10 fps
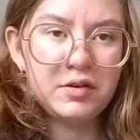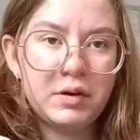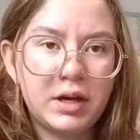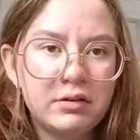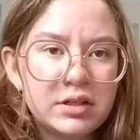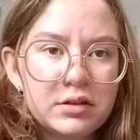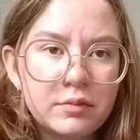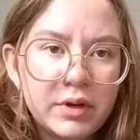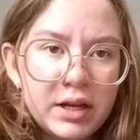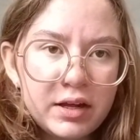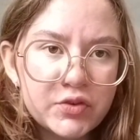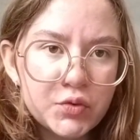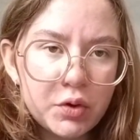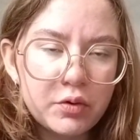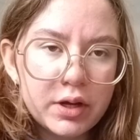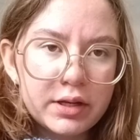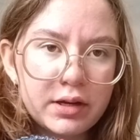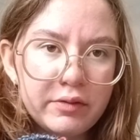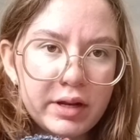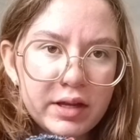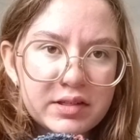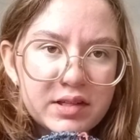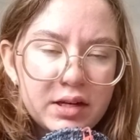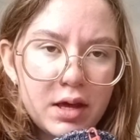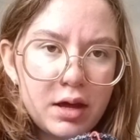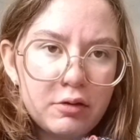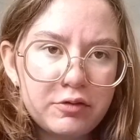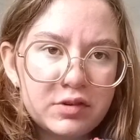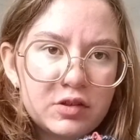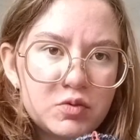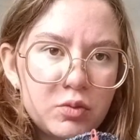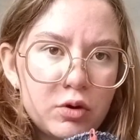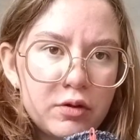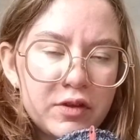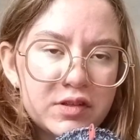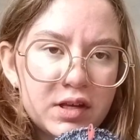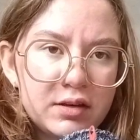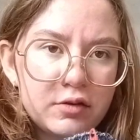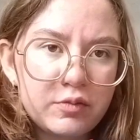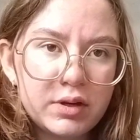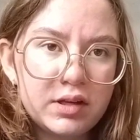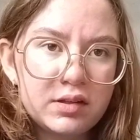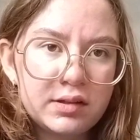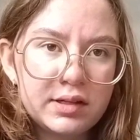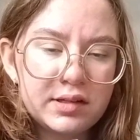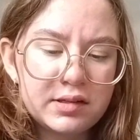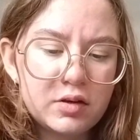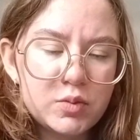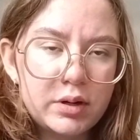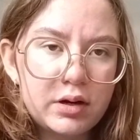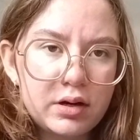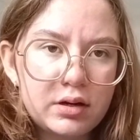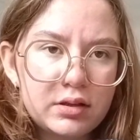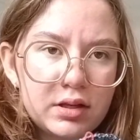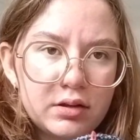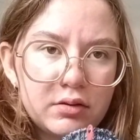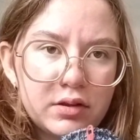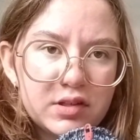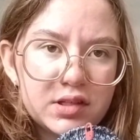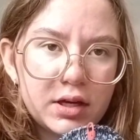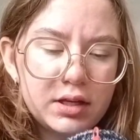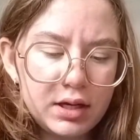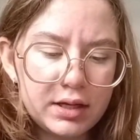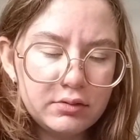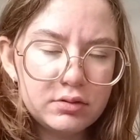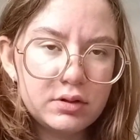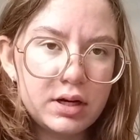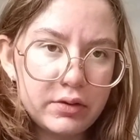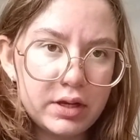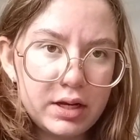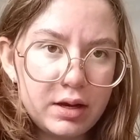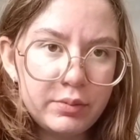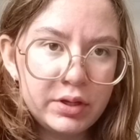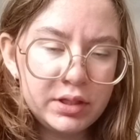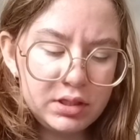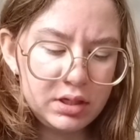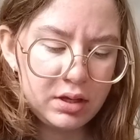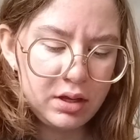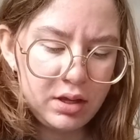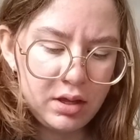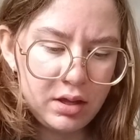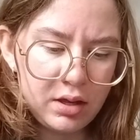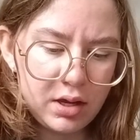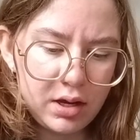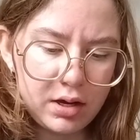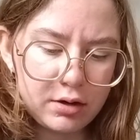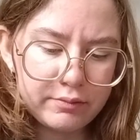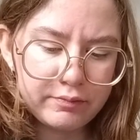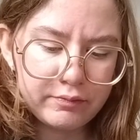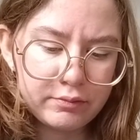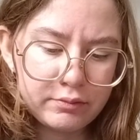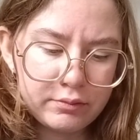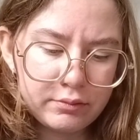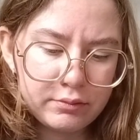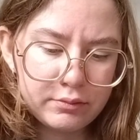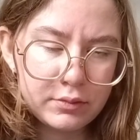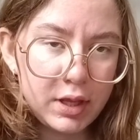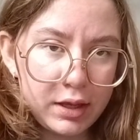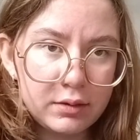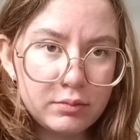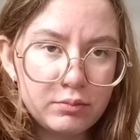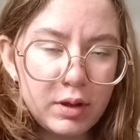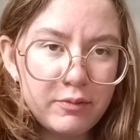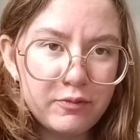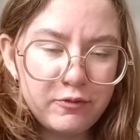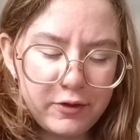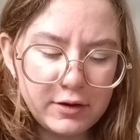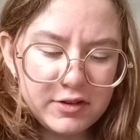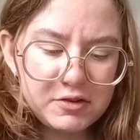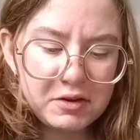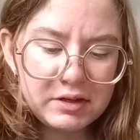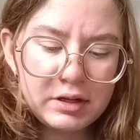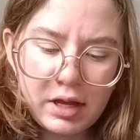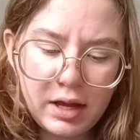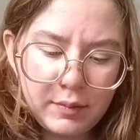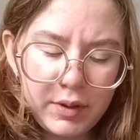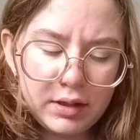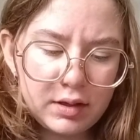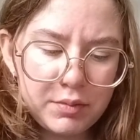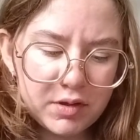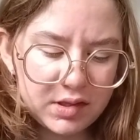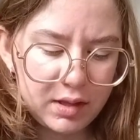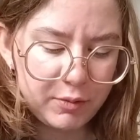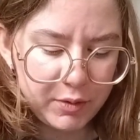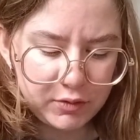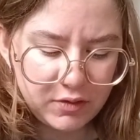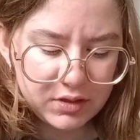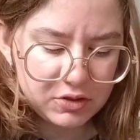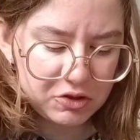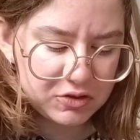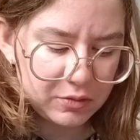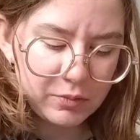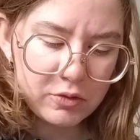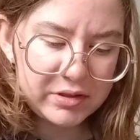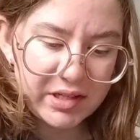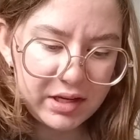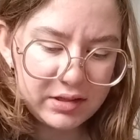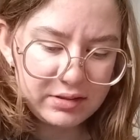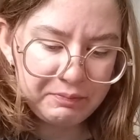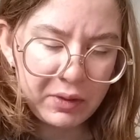So I counted on my last row and I realized that I have a stitch more on this side of my little stitch marker than on this side. I don't know how that happened. I am fairly certain I picked up the same amount of stitches on both sides,